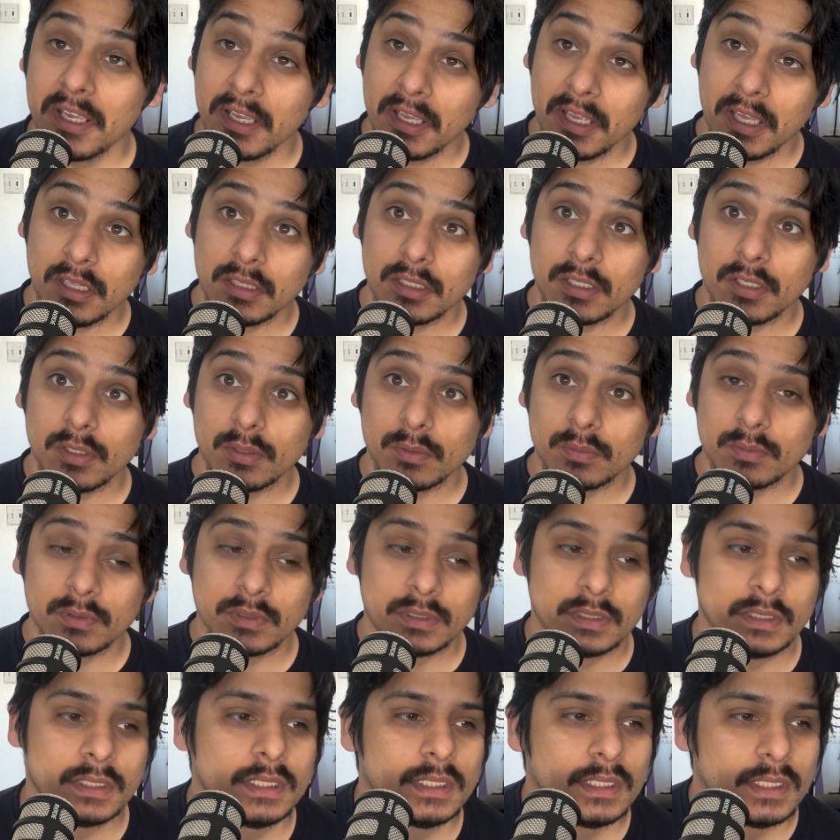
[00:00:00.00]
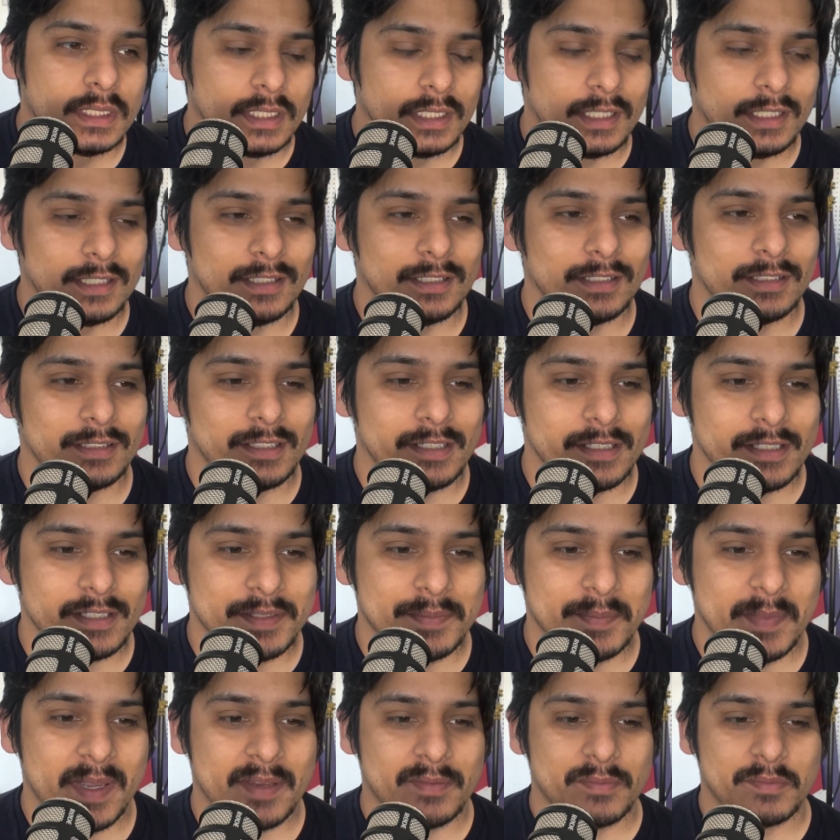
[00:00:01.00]
Hello. He gets
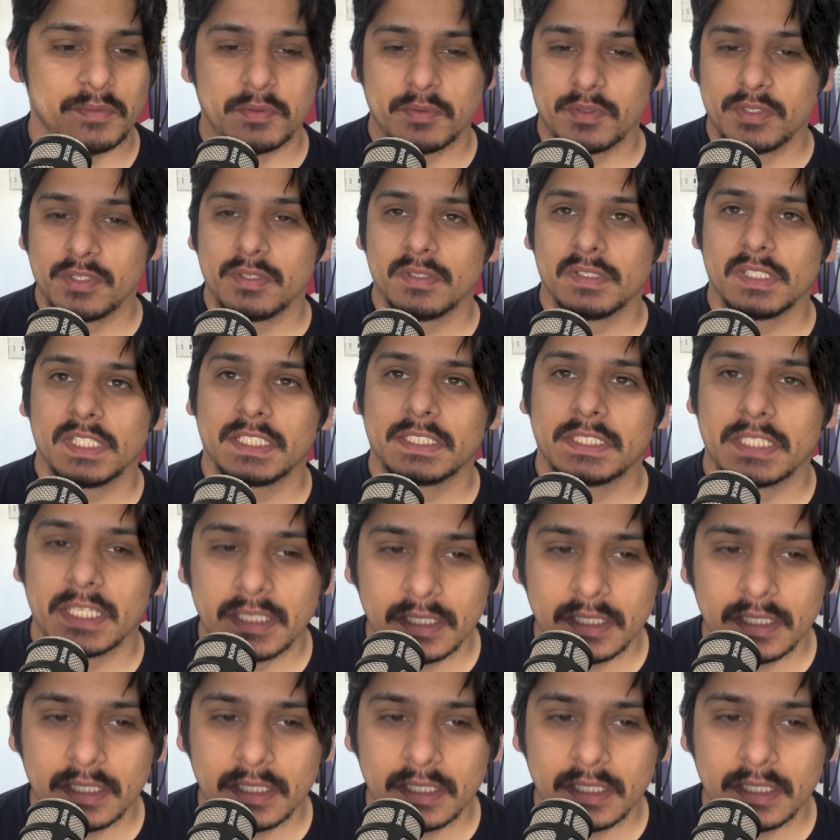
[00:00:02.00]
mad when we do it like that.